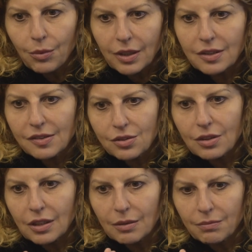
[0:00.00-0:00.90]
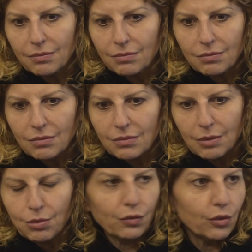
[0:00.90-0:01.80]
Someone as
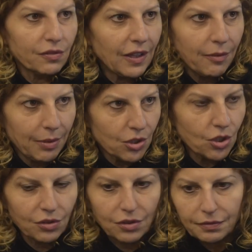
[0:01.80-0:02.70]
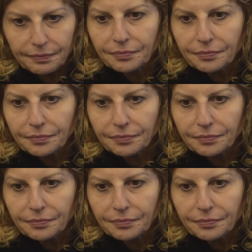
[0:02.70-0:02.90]
beautiful as Father Peter Joseph.